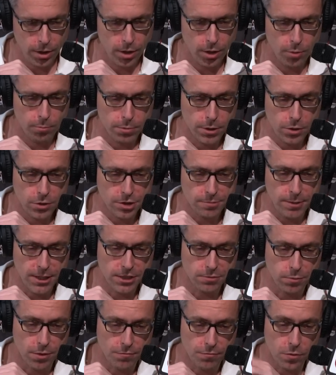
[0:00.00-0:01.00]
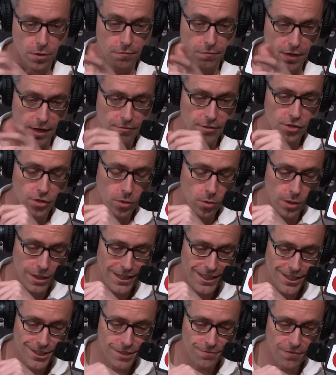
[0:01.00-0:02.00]
Blues plus 145. The total
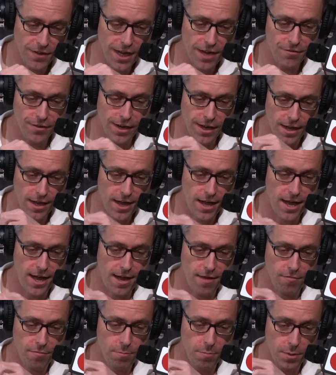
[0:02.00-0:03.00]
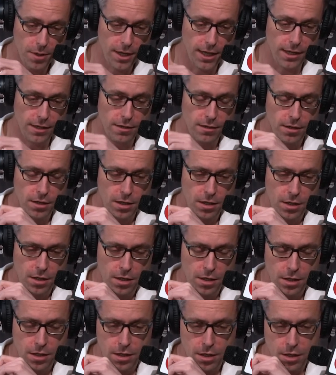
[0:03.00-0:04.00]
is 5.5, but
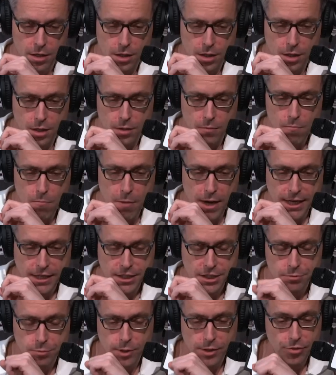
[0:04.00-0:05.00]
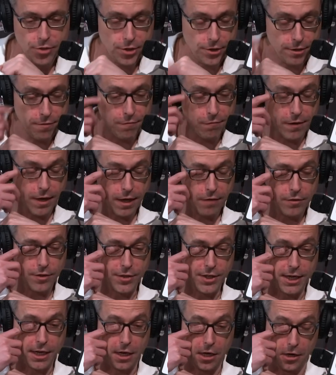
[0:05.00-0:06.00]
minus 135 on
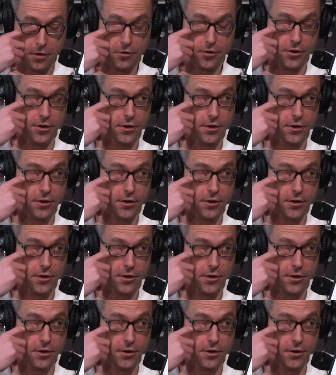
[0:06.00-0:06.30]
the under.